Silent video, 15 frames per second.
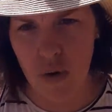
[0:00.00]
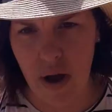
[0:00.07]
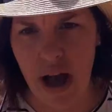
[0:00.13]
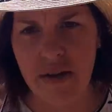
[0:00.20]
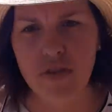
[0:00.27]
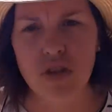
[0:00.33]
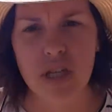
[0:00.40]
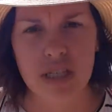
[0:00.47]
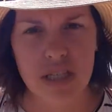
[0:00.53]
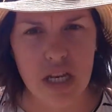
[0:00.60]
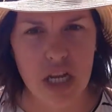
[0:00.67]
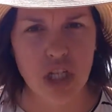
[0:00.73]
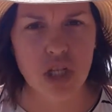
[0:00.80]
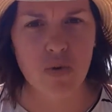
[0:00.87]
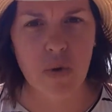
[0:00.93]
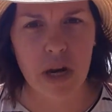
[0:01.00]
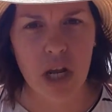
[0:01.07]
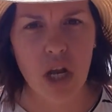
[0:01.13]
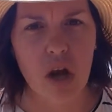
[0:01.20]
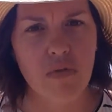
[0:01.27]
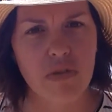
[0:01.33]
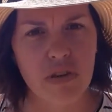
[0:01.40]
have your destination
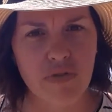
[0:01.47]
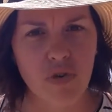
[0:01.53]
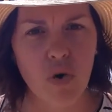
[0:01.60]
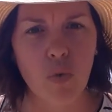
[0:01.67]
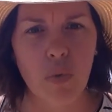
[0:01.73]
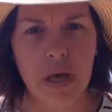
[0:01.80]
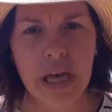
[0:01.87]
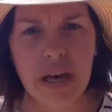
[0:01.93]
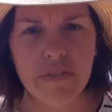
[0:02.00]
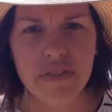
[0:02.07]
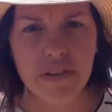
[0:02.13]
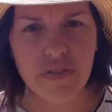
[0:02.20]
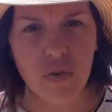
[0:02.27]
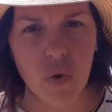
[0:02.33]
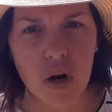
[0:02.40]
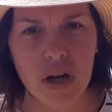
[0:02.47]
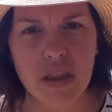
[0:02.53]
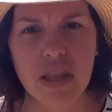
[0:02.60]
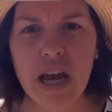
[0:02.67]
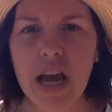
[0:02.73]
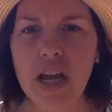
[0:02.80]
wedding over the full week of the 4th,